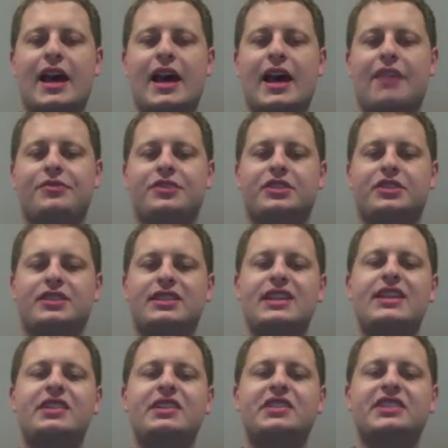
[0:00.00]
After
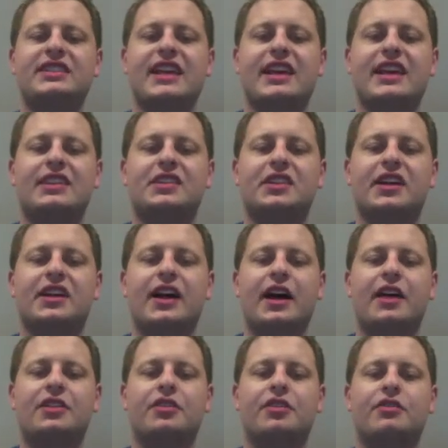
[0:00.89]
theaters take their
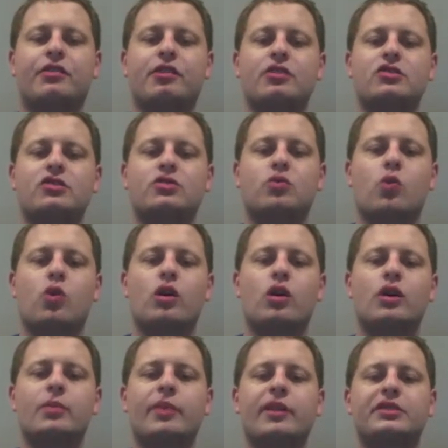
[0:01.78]
cut of the gross,
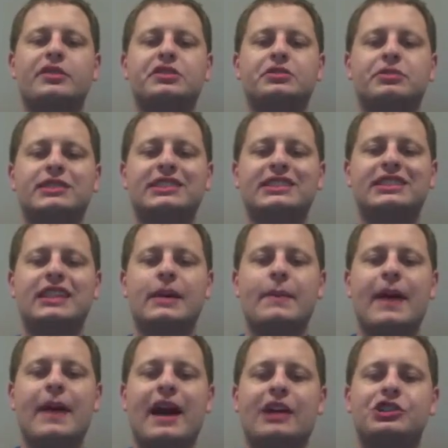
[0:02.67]
Warner Brothers would see
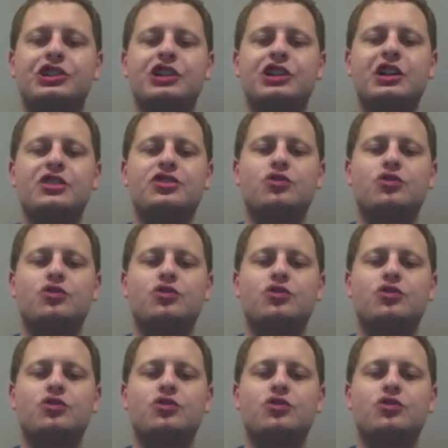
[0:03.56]
back just